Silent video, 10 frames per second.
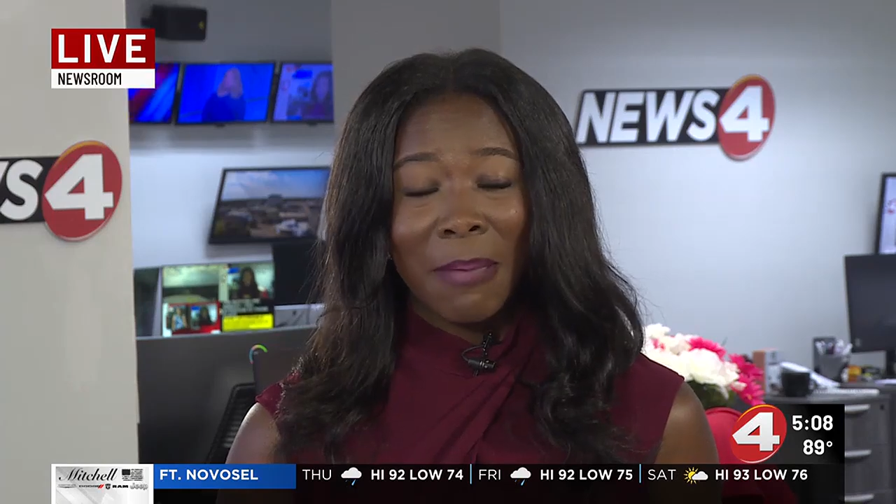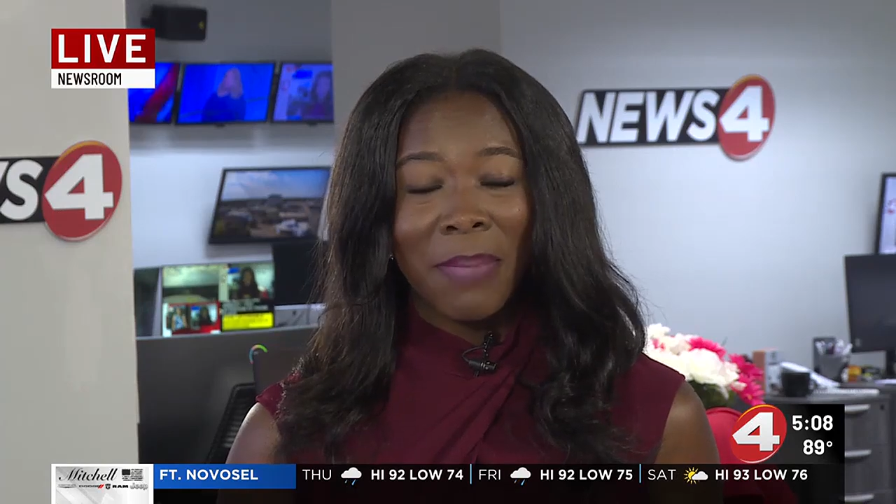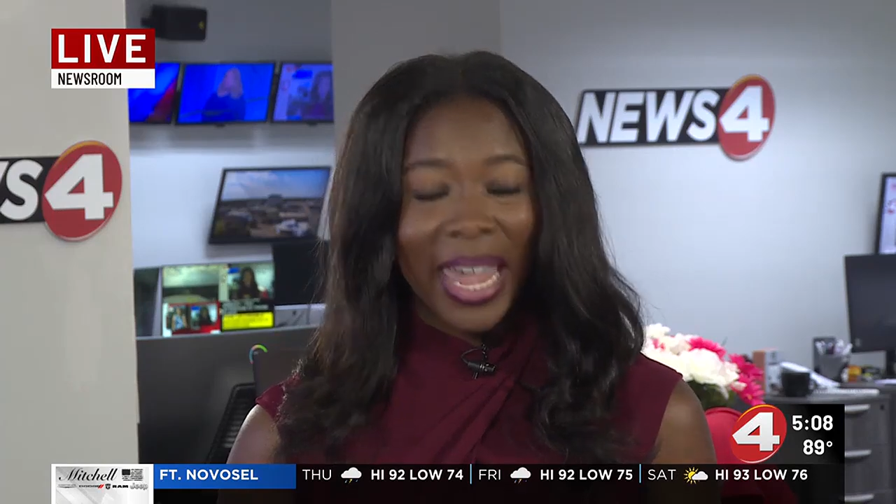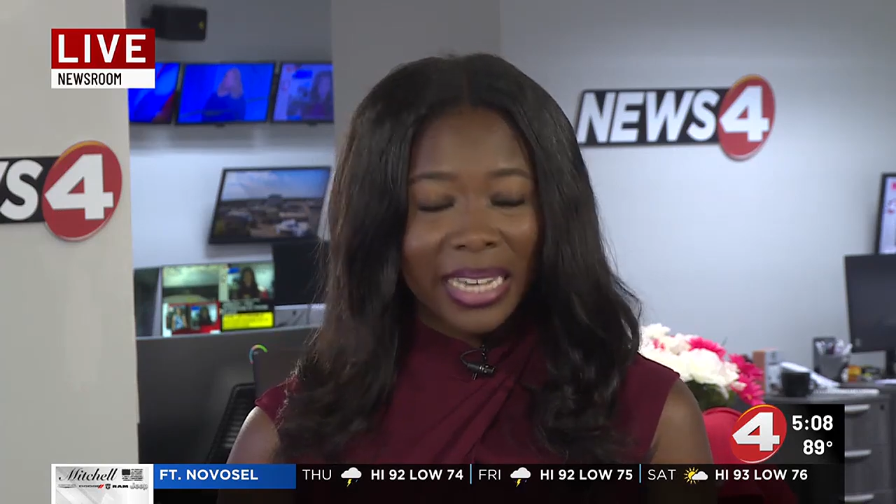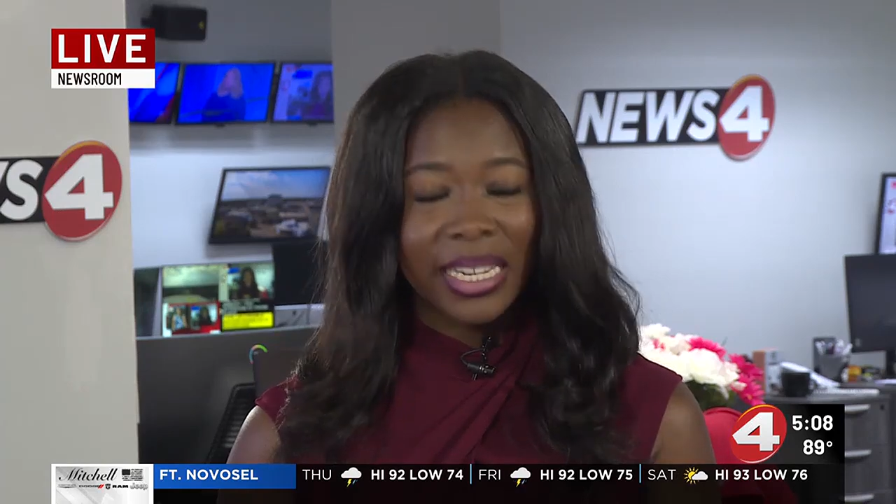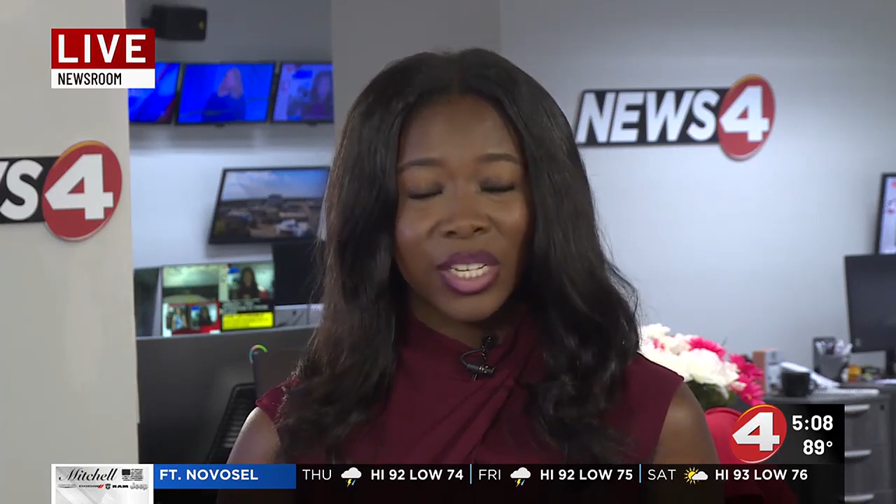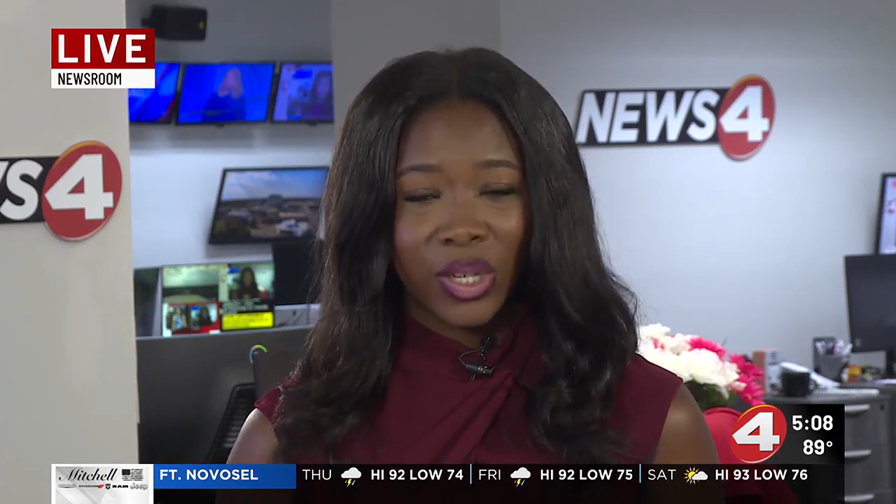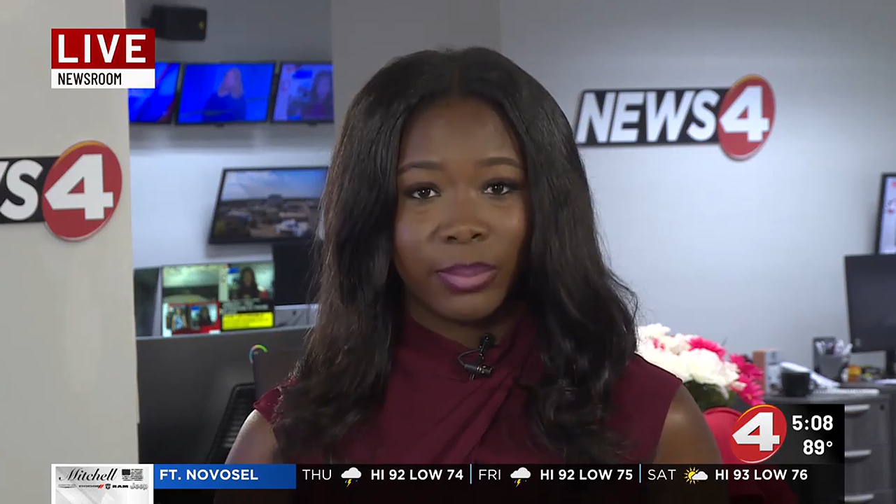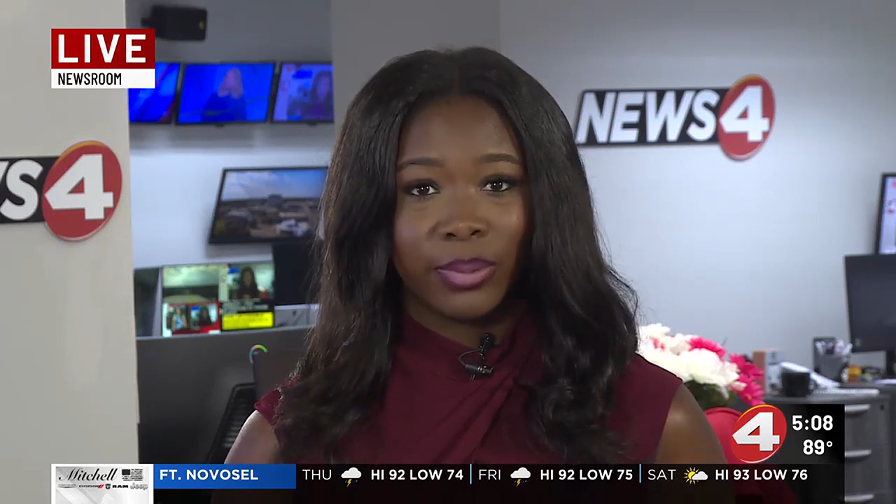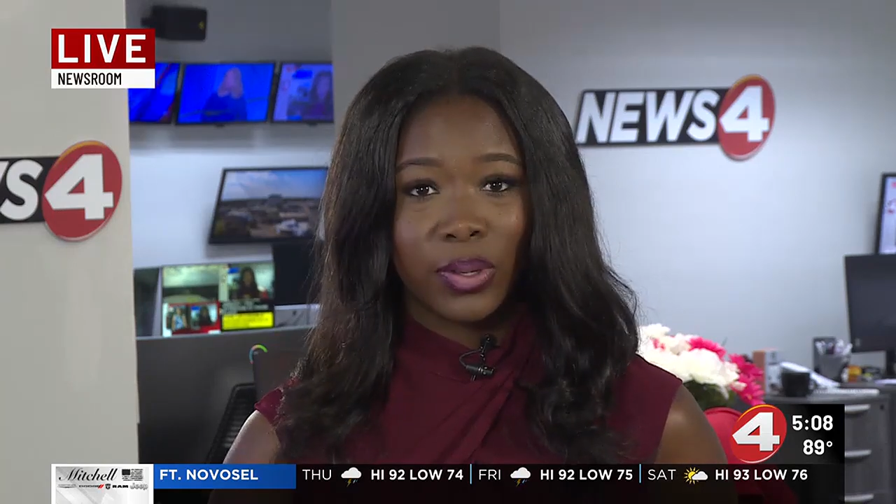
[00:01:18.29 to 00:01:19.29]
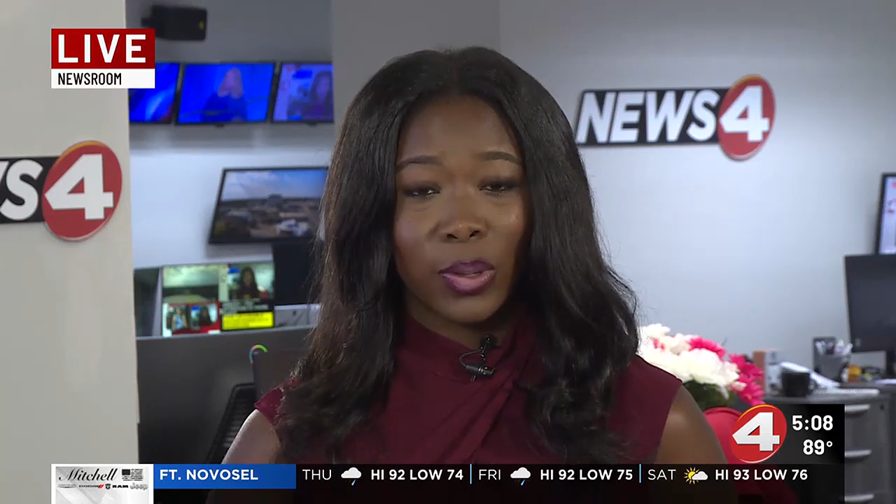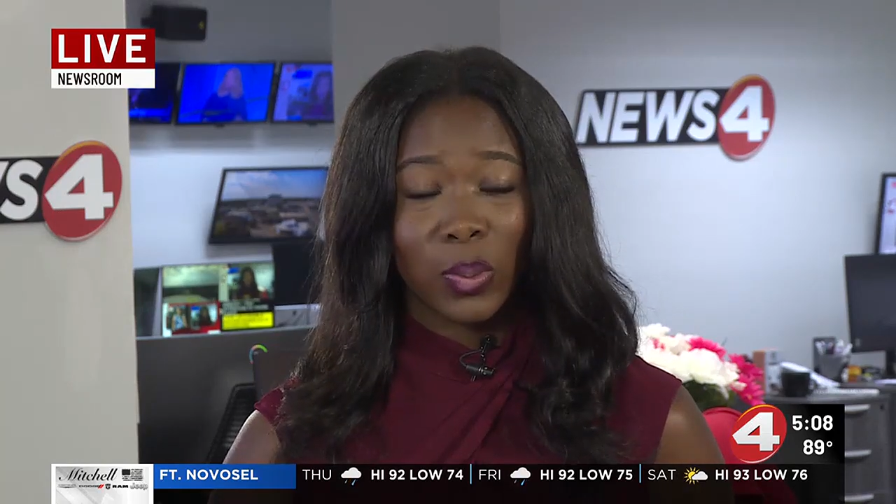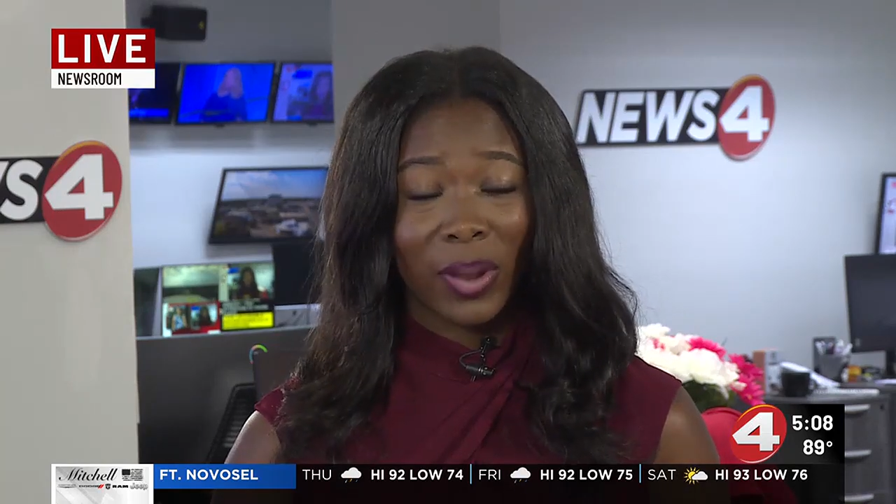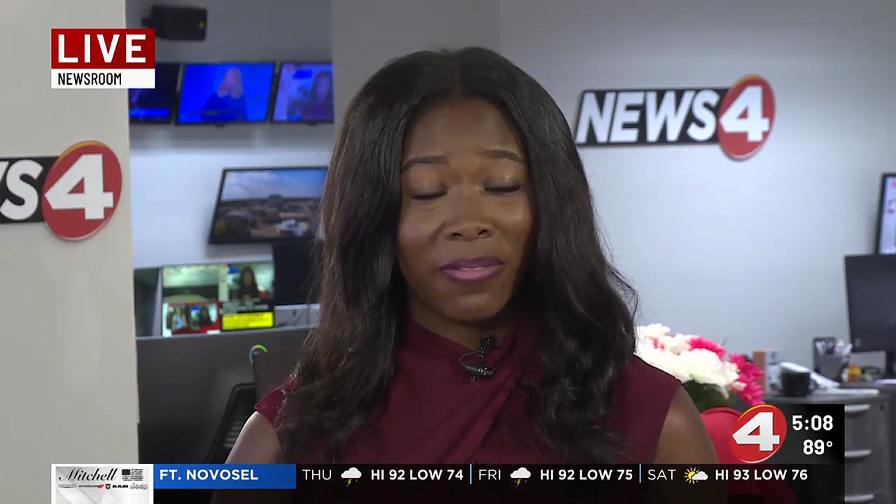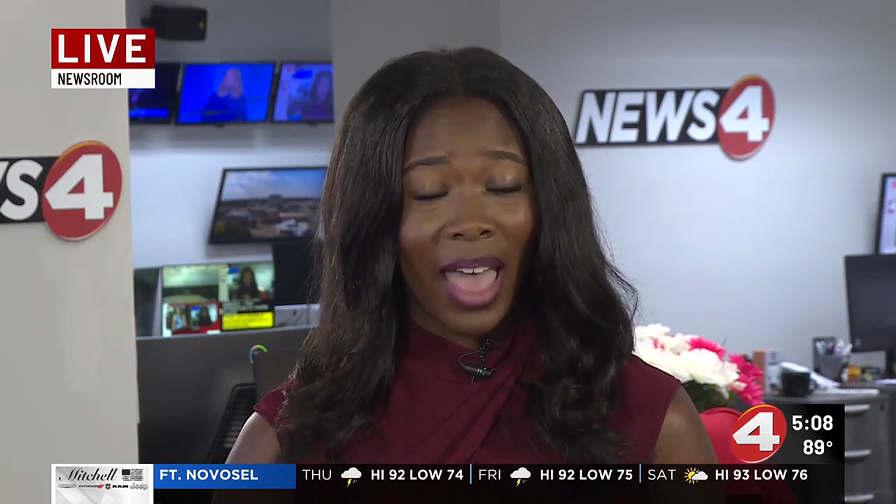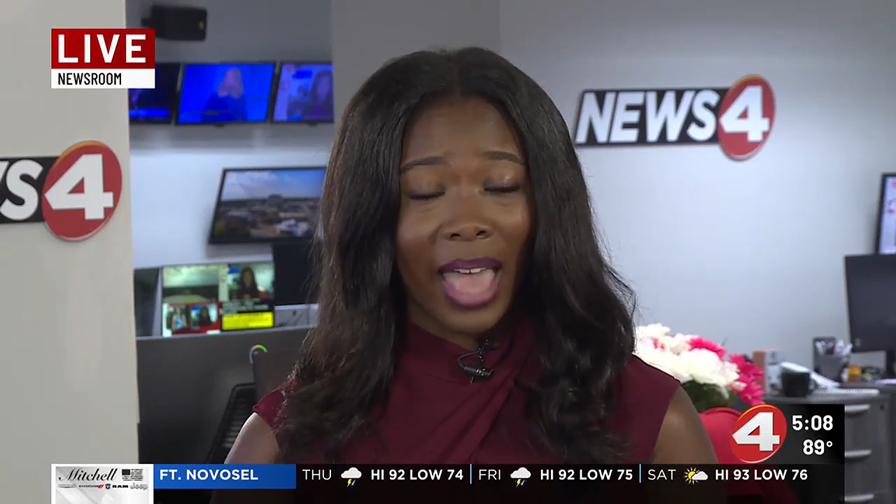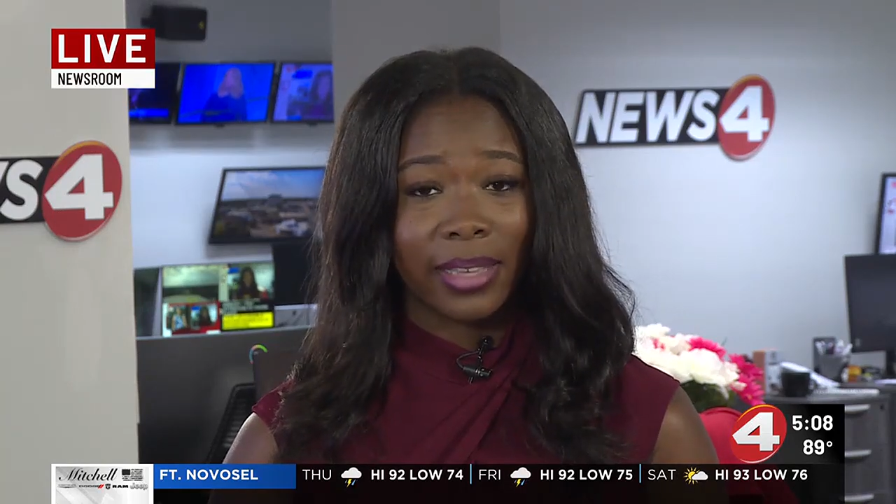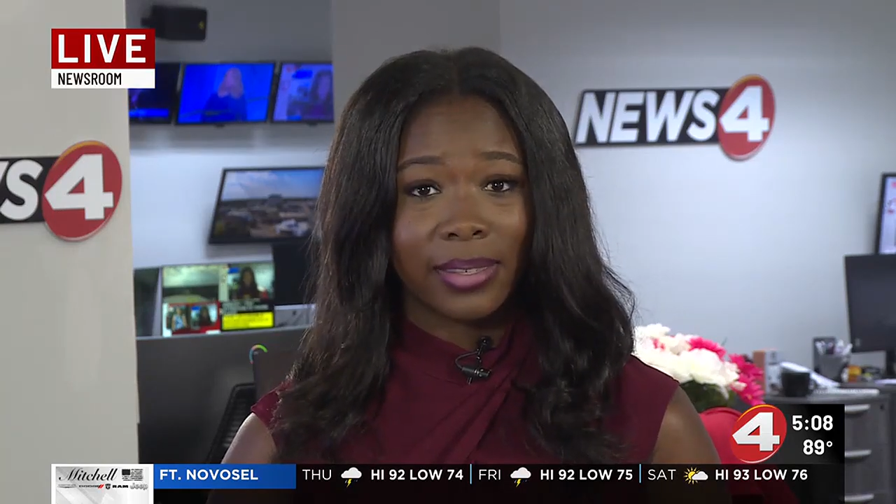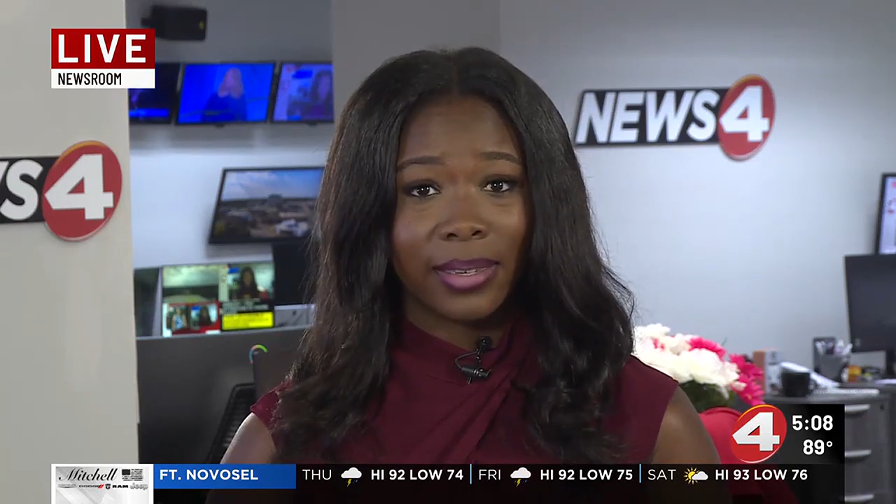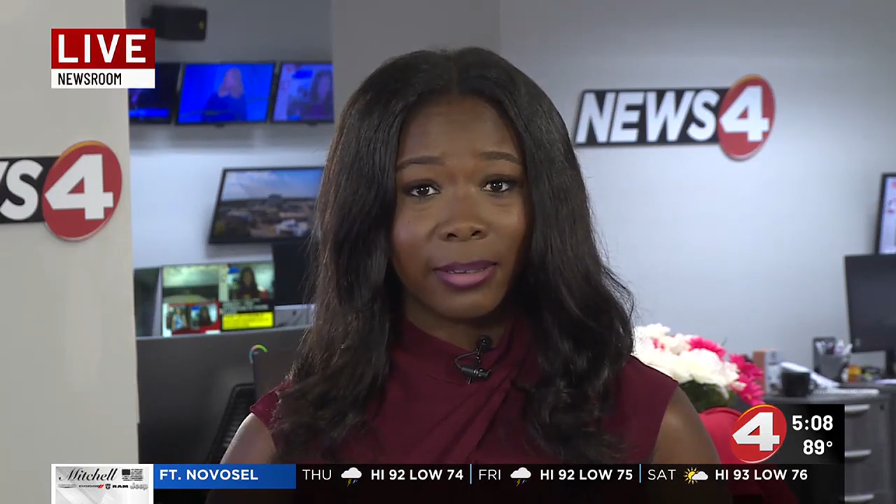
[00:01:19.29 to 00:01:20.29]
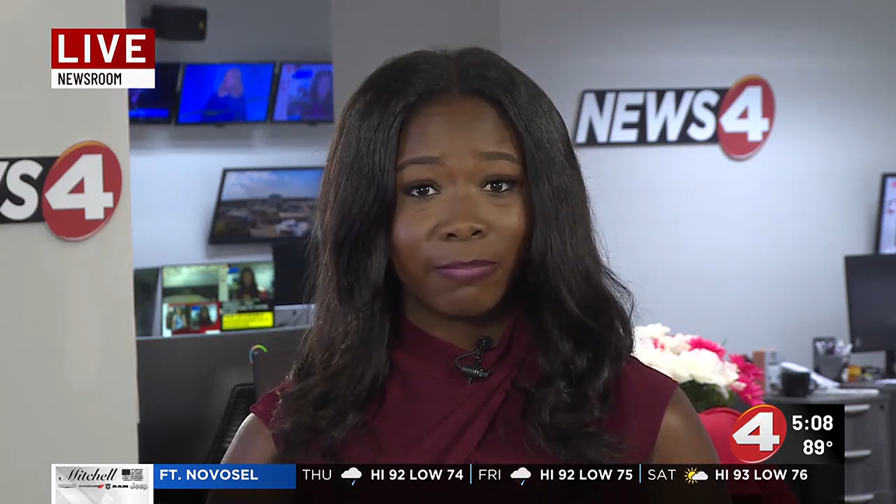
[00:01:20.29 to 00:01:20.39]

pay attention to those red flags.